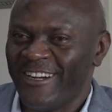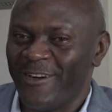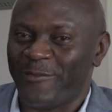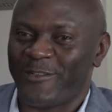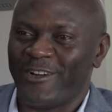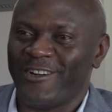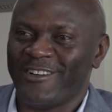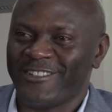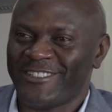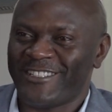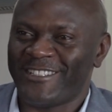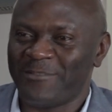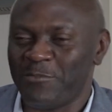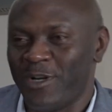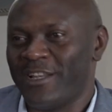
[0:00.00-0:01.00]
Of
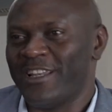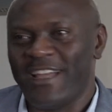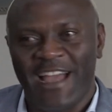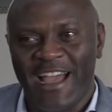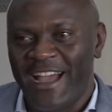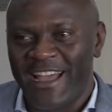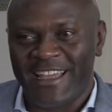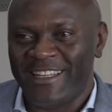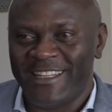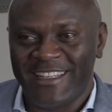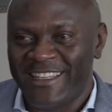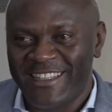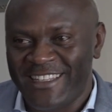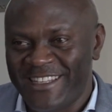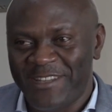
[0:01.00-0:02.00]
course, but it
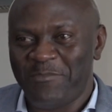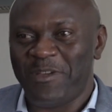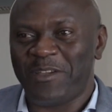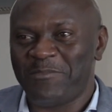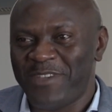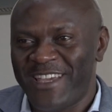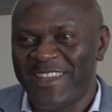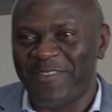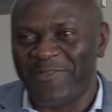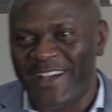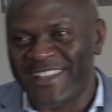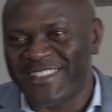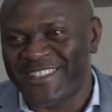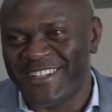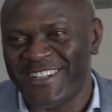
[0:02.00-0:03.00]
didn't make me any
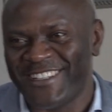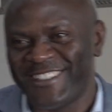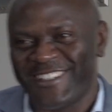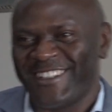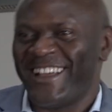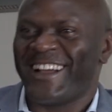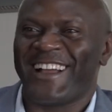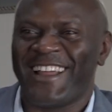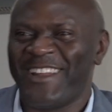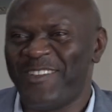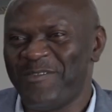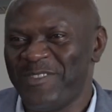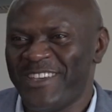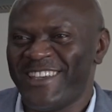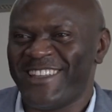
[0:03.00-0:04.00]
faster, so that
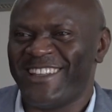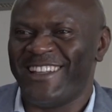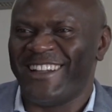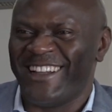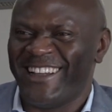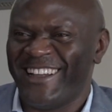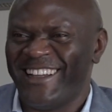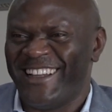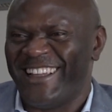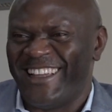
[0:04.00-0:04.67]
cannot be it, right?